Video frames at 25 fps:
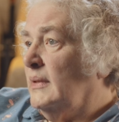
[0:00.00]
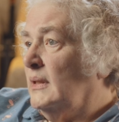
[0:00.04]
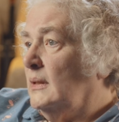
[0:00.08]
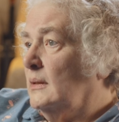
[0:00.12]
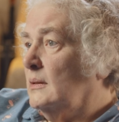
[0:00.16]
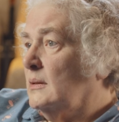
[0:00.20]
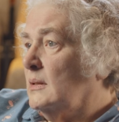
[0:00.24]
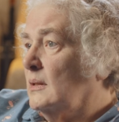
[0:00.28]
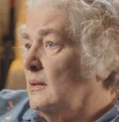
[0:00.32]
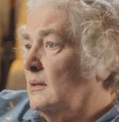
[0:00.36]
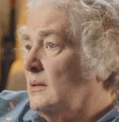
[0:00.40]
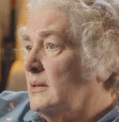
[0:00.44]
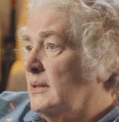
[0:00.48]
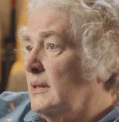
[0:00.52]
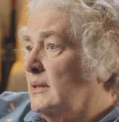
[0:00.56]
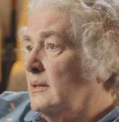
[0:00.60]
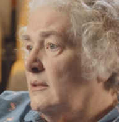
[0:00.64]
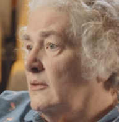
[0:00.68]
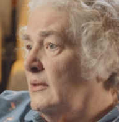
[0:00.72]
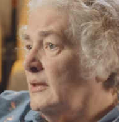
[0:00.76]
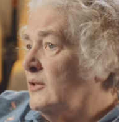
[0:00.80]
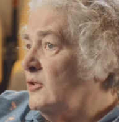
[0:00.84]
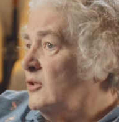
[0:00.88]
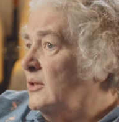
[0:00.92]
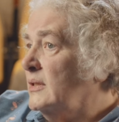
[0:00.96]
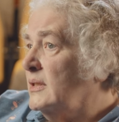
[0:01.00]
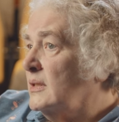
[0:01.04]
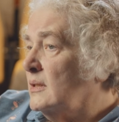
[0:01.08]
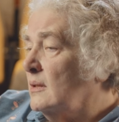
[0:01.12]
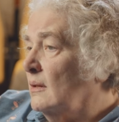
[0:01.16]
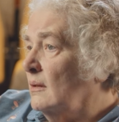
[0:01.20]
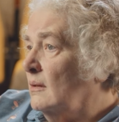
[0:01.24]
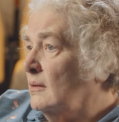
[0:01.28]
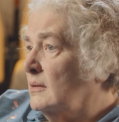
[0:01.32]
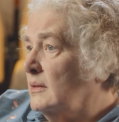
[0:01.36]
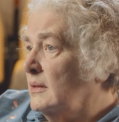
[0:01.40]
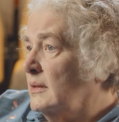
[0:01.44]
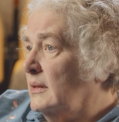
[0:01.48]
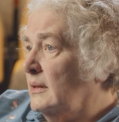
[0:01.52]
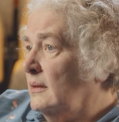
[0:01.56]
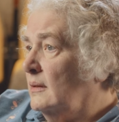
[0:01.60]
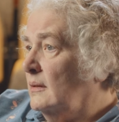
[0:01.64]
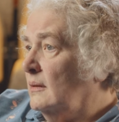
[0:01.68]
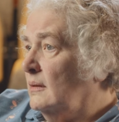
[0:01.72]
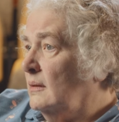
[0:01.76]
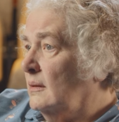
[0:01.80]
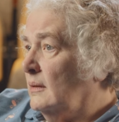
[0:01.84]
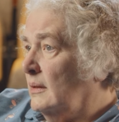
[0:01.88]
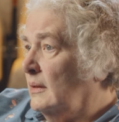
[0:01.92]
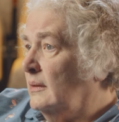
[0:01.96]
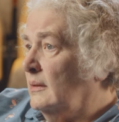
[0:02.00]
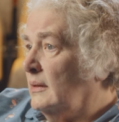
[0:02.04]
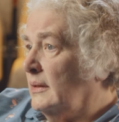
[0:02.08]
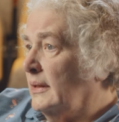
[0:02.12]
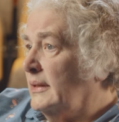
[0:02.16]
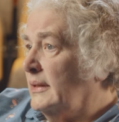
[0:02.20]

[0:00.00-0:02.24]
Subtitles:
Midlands Arts Centre actually started in the